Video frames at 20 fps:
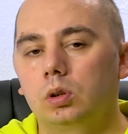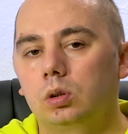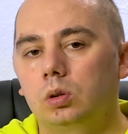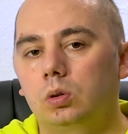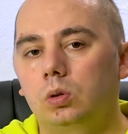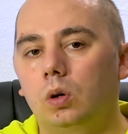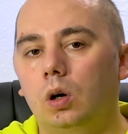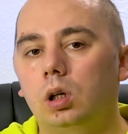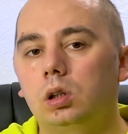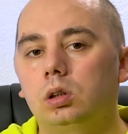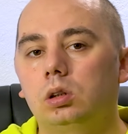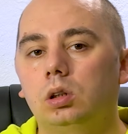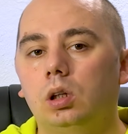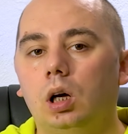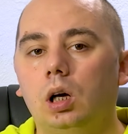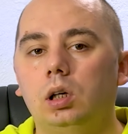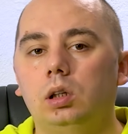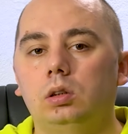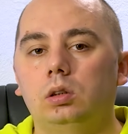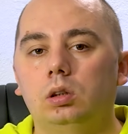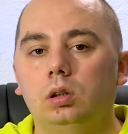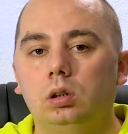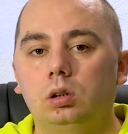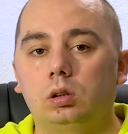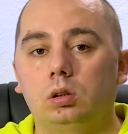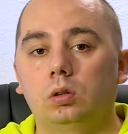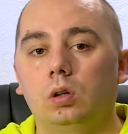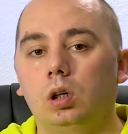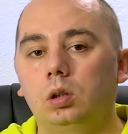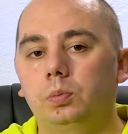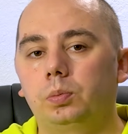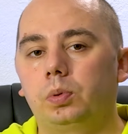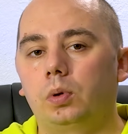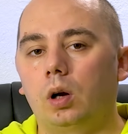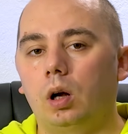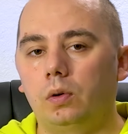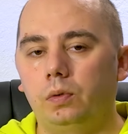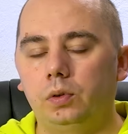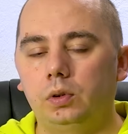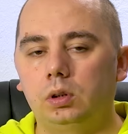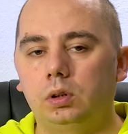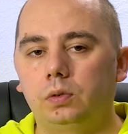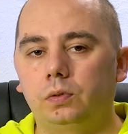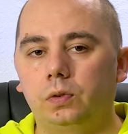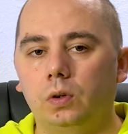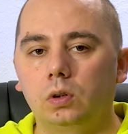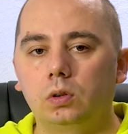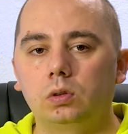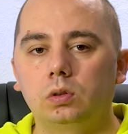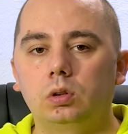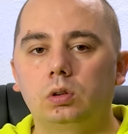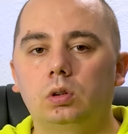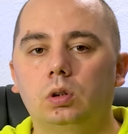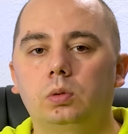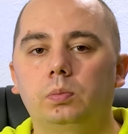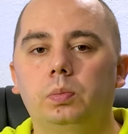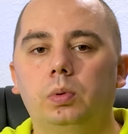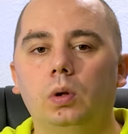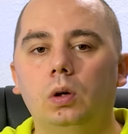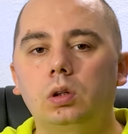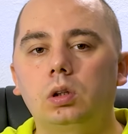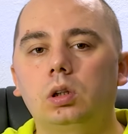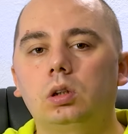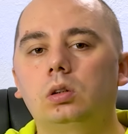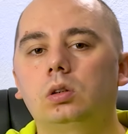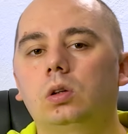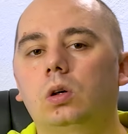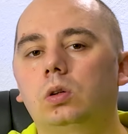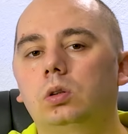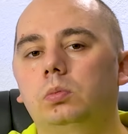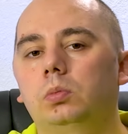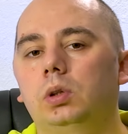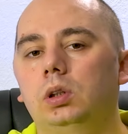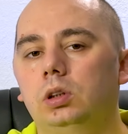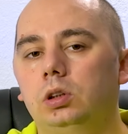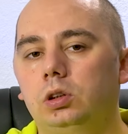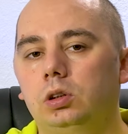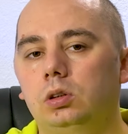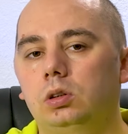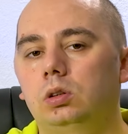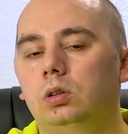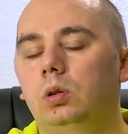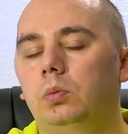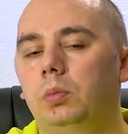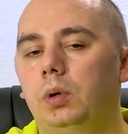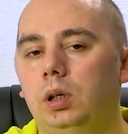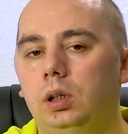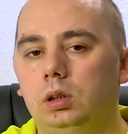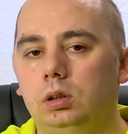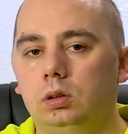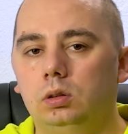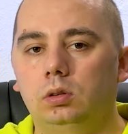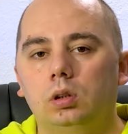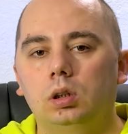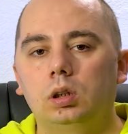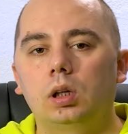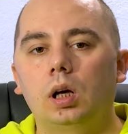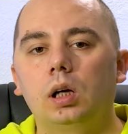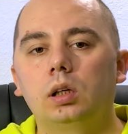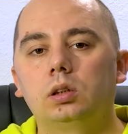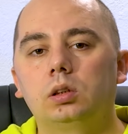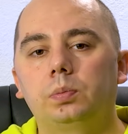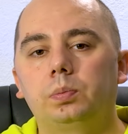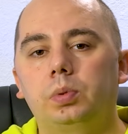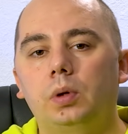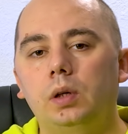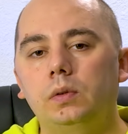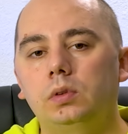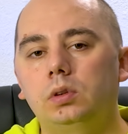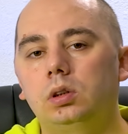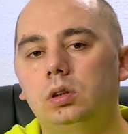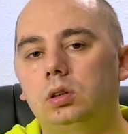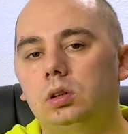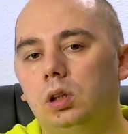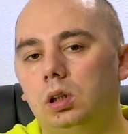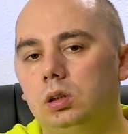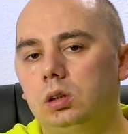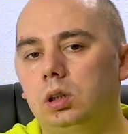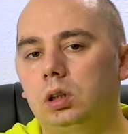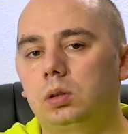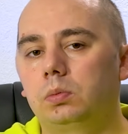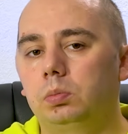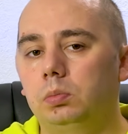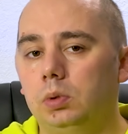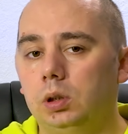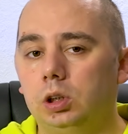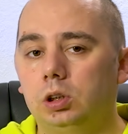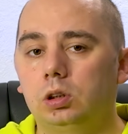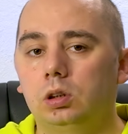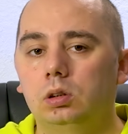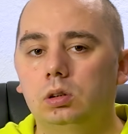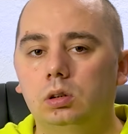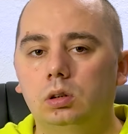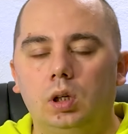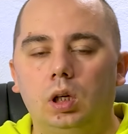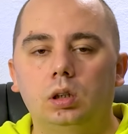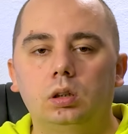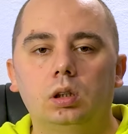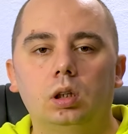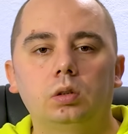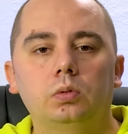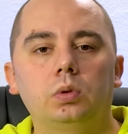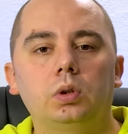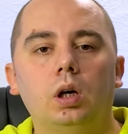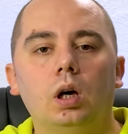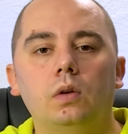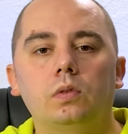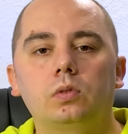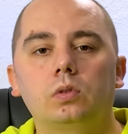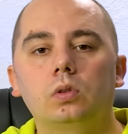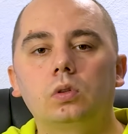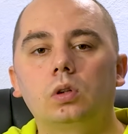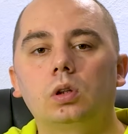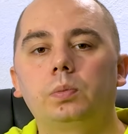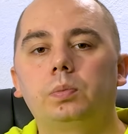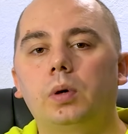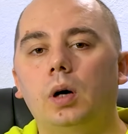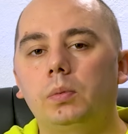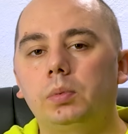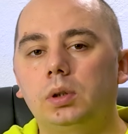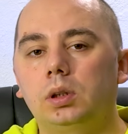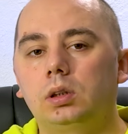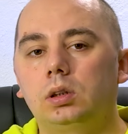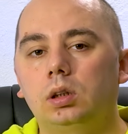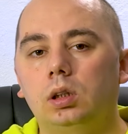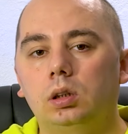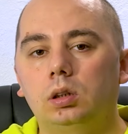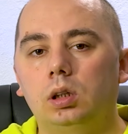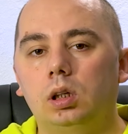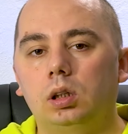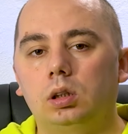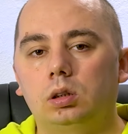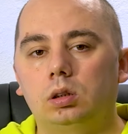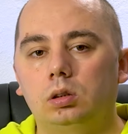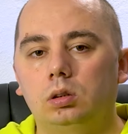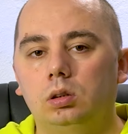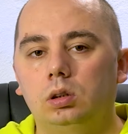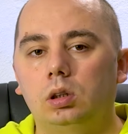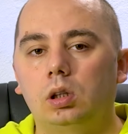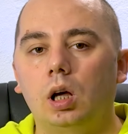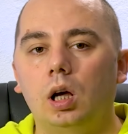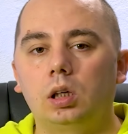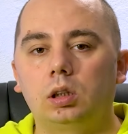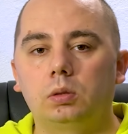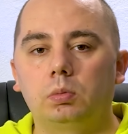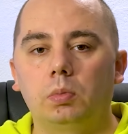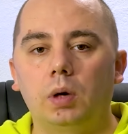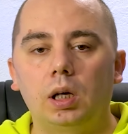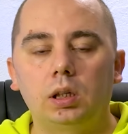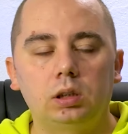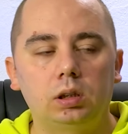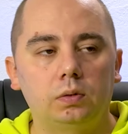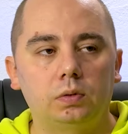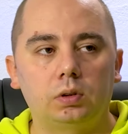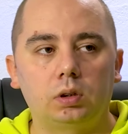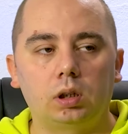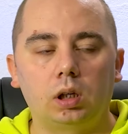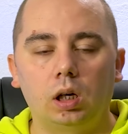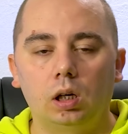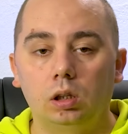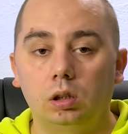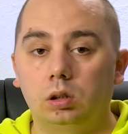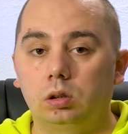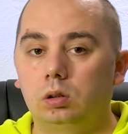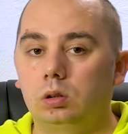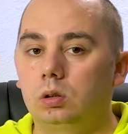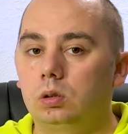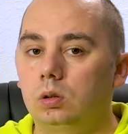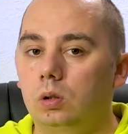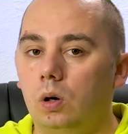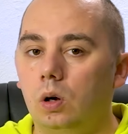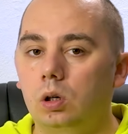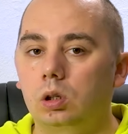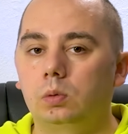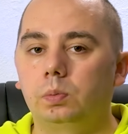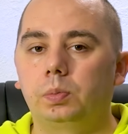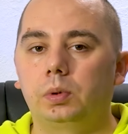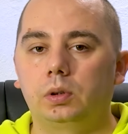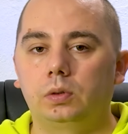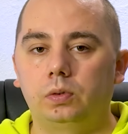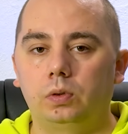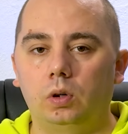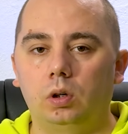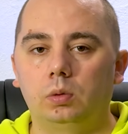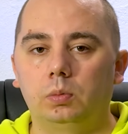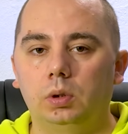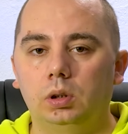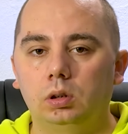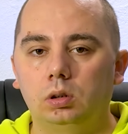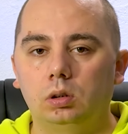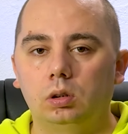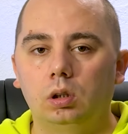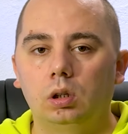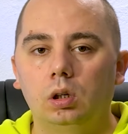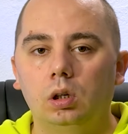Quad9 is non-profit, focused on blocking known malicious domain. It has a privacy-centric mission. And then we have Google Public DNS. It has massive scale, strong performance,